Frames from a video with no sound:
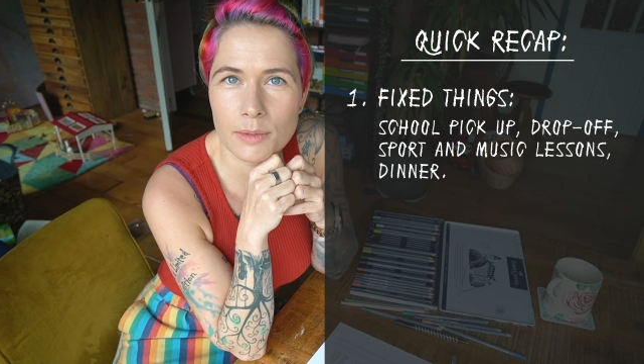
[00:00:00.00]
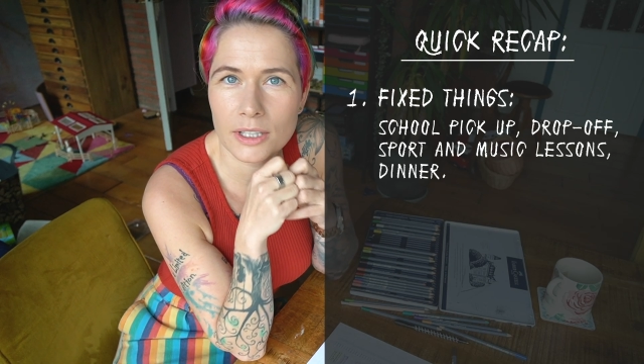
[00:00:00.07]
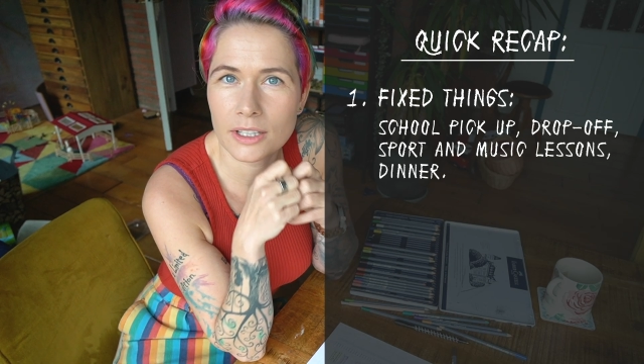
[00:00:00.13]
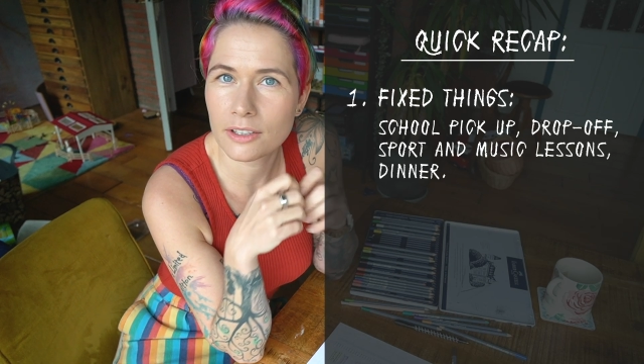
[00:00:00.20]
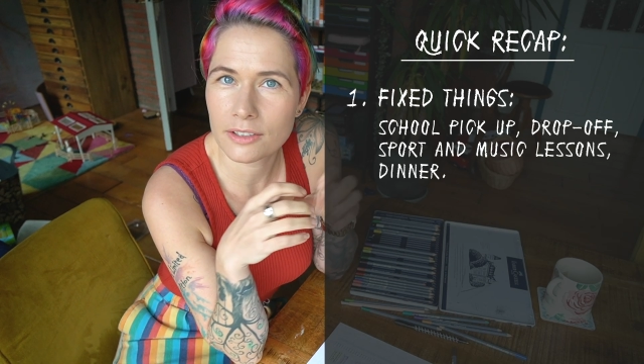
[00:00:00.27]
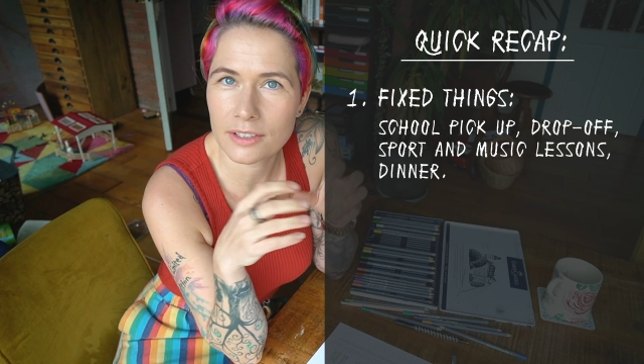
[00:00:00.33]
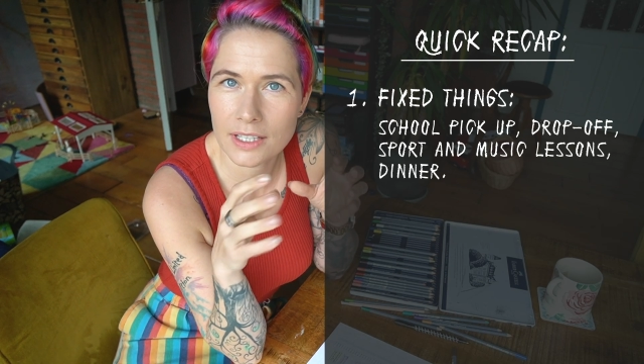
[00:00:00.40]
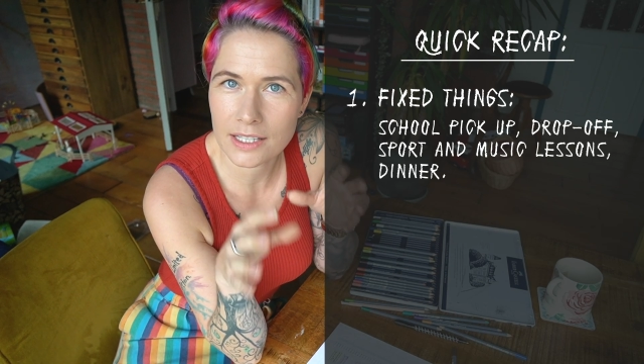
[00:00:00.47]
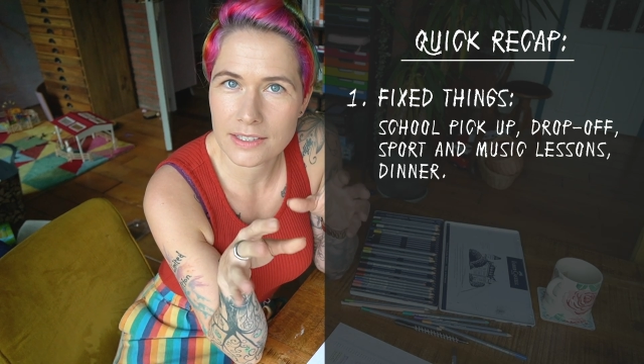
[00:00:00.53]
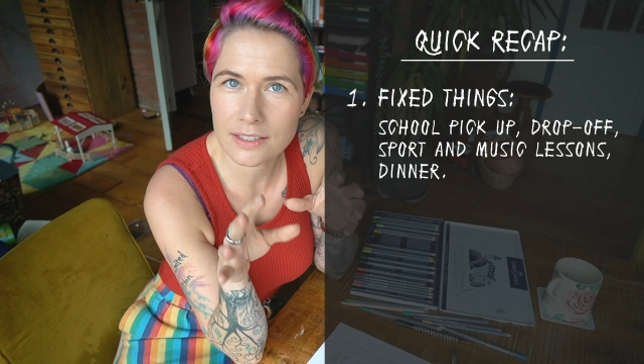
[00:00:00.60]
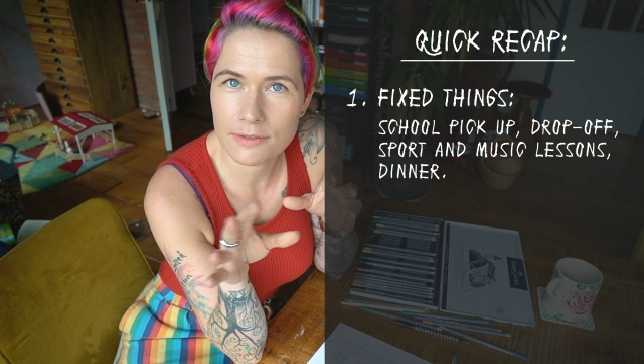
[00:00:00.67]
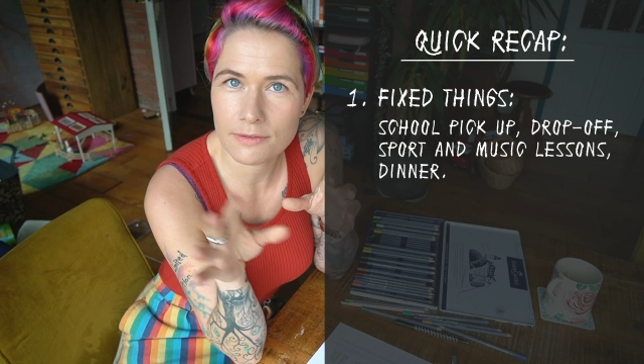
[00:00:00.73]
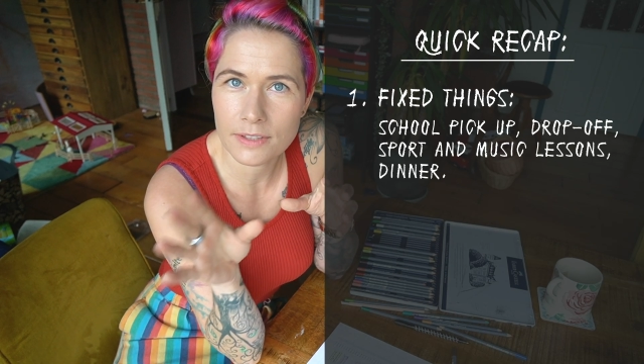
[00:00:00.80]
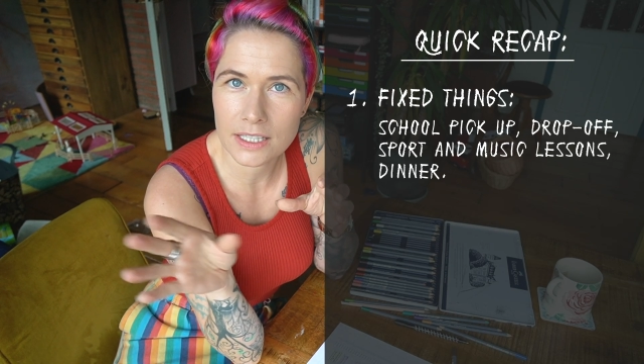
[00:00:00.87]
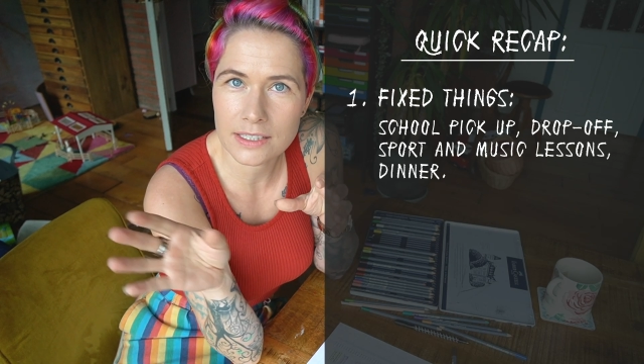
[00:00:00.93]
because that's
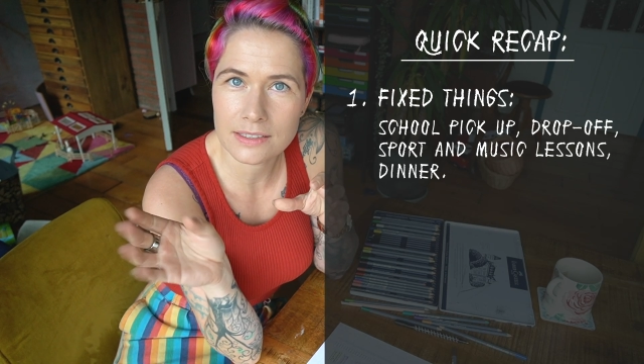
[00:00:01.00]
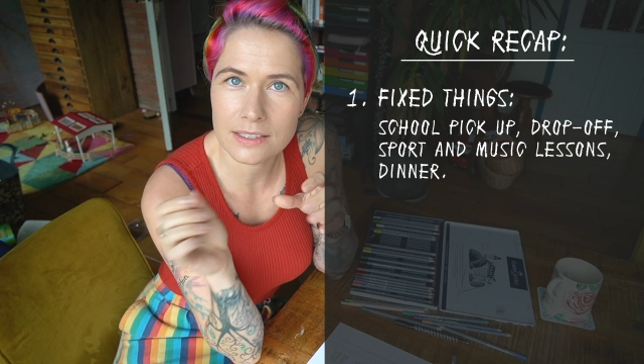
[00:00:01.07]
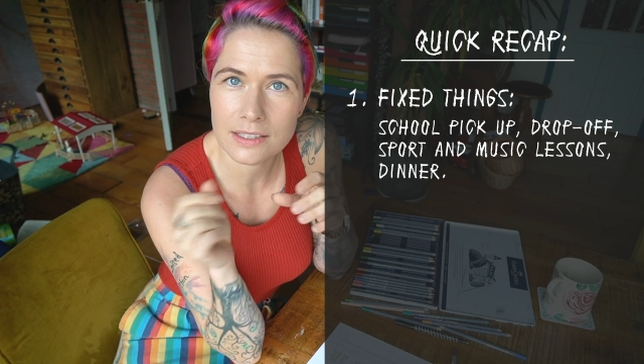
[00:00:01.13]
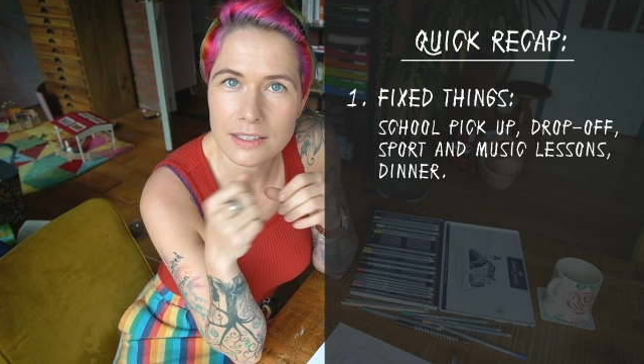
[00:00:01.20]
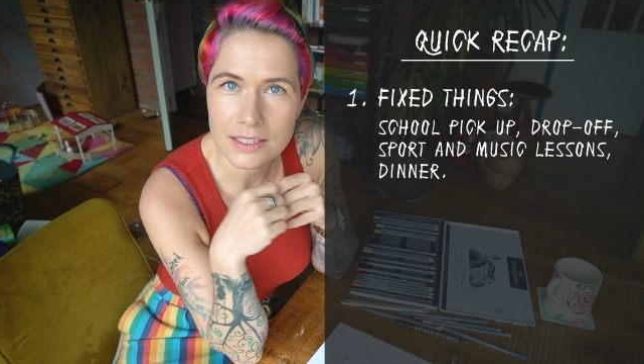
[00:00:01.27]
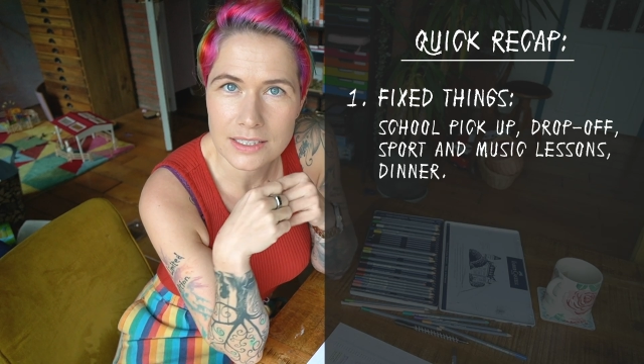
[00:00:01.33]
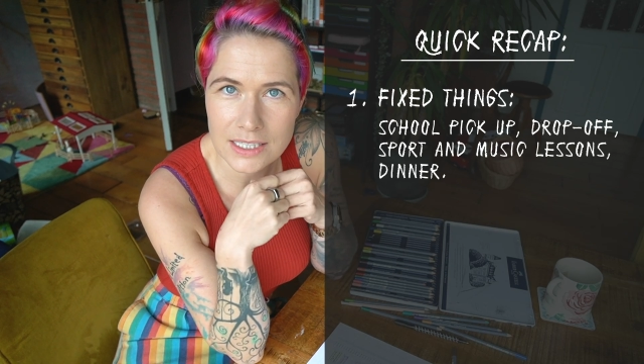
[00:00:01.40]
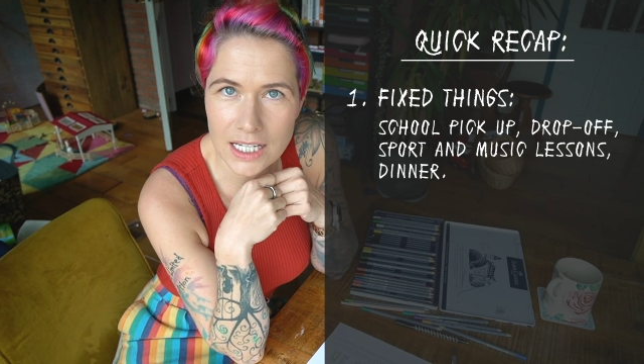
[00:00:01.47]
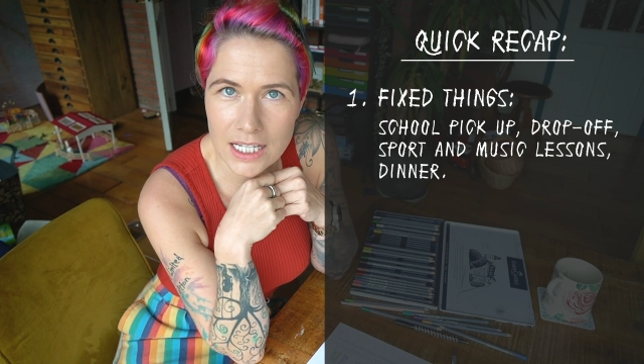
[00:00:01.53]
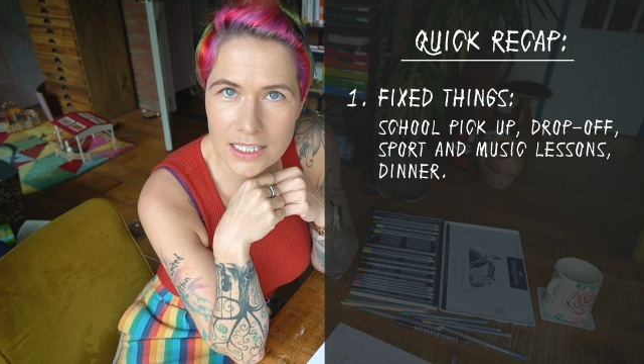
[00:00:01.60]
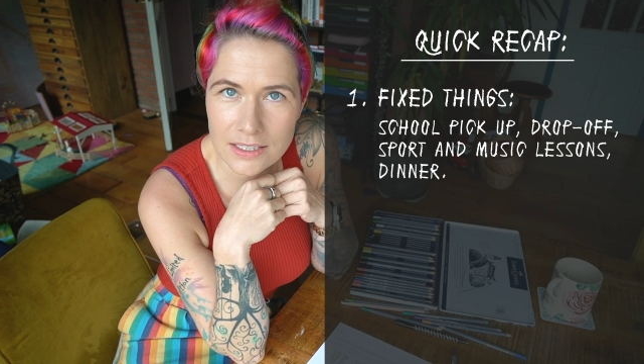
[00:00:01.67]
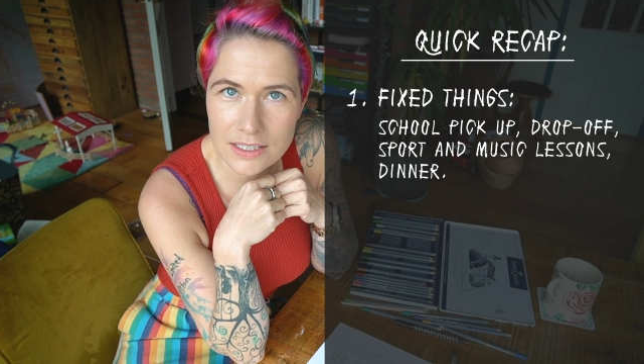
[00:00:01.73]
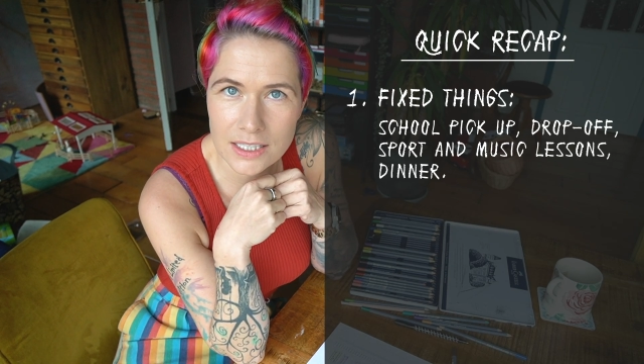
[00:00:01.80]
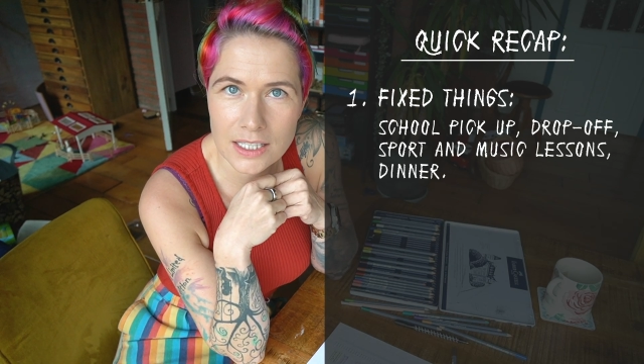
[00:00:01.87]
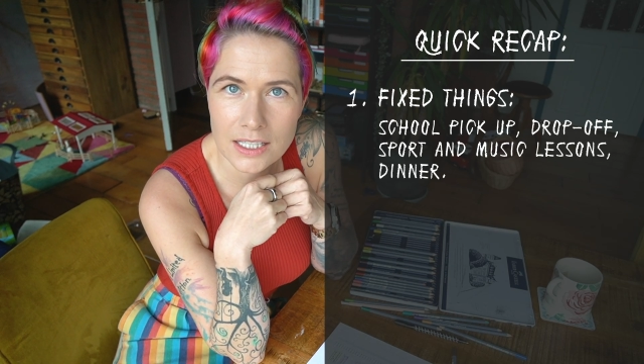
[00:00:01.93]
a fixed
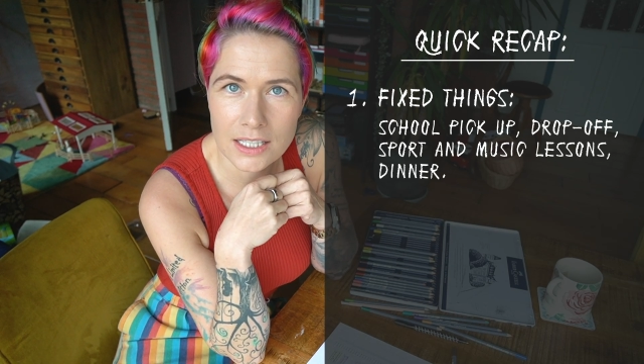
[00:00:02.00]
date